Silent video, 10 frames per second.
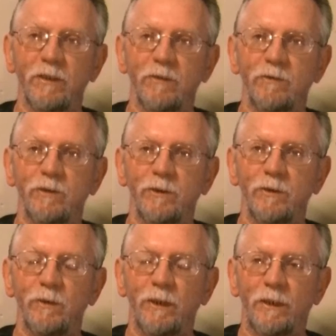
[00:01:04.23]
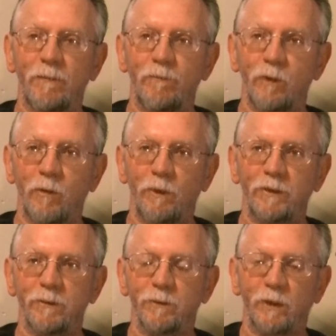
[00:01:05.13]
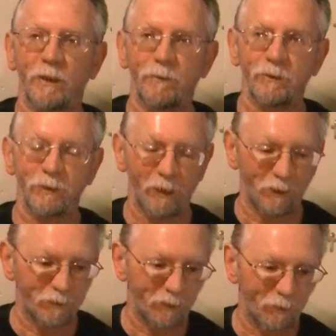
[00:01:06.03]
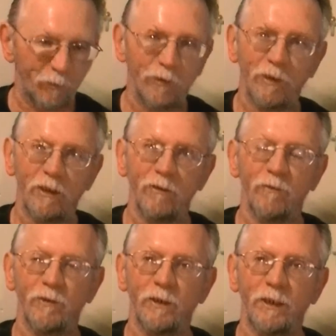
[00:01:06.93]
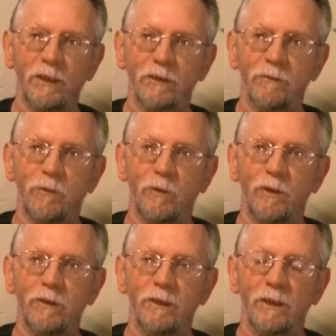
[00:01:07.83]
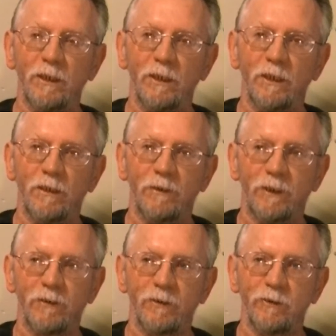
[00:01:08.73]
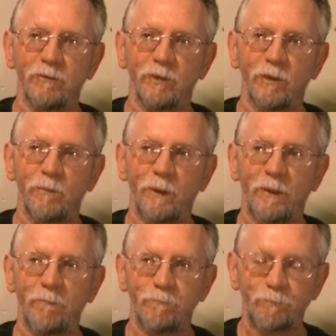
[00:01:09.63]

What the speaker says: you to all my subscribers, and I want to thank you for the support that you've showed me,